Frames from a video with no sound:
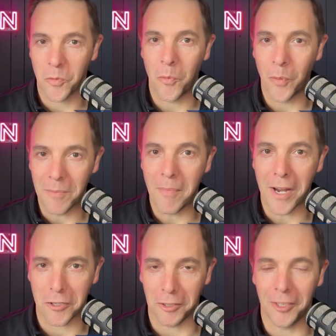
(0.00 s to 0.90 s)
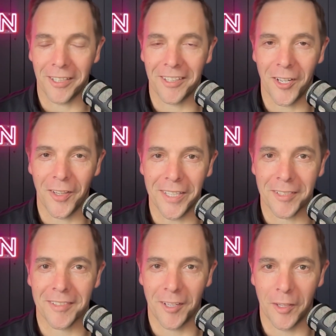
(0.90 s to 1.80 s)
we mesh a lot on
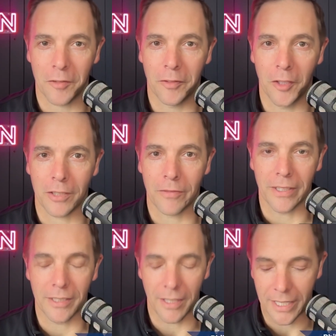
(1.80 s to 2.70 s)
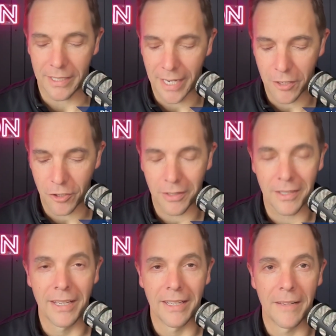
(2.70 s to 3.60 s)
this philosophy. The intention
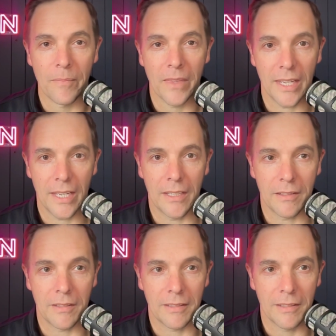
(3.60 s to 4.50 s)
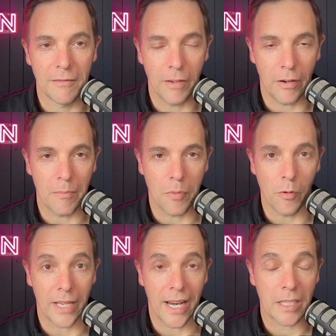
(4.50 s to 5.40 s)
is very
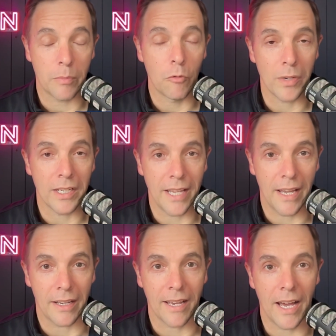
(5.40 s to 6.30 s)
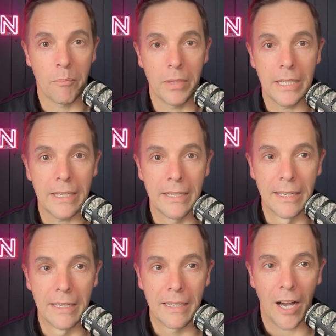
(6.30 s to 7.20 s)
important. And it has to be written down. It can't be,
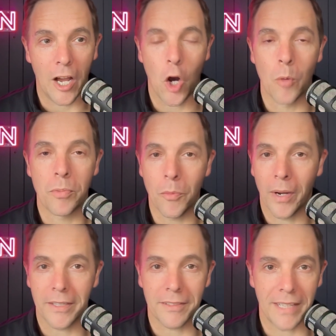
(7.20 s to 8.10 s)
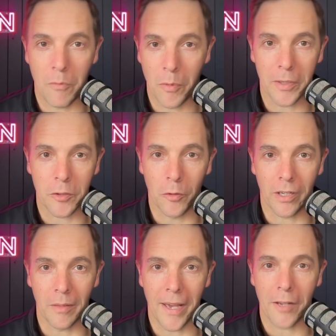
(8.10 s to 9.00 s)
I hope you understand what we're talking
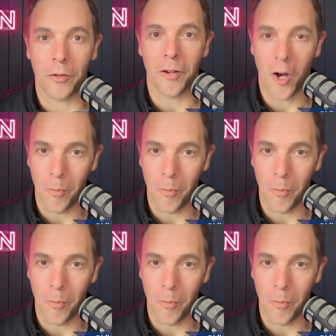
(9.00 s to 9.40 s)
about, or a whole